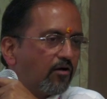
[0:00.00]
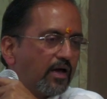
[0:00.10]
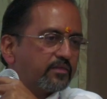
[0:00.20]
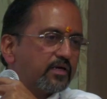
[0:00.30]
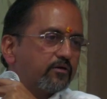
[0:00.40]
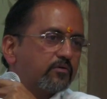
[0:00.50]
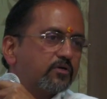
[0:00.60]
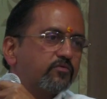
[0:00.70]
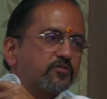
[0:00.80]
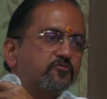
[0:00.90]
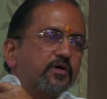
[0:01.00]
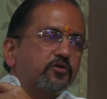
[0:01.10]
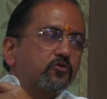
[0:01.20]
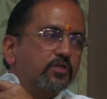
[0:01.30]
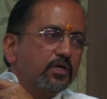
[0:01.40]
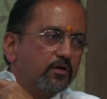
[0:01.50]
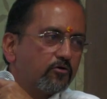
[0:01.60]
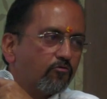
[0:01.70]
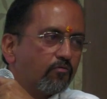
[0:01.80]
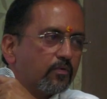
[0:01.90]
and then it was fed to the
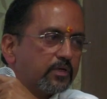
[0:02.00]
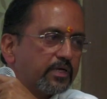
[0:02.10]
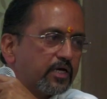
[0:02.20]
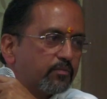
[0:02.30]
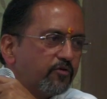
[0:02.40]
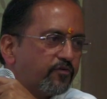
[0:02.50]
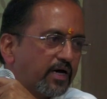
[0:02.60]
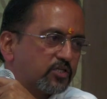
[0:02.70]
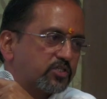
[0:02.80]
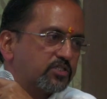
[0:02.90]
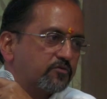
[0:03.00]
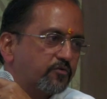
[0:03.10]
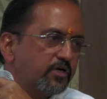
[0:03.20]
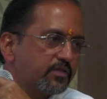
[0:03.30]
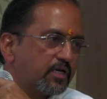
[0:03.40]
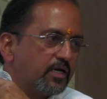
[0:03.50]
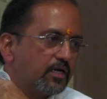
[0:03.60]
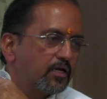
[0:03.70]
nearby fire station for their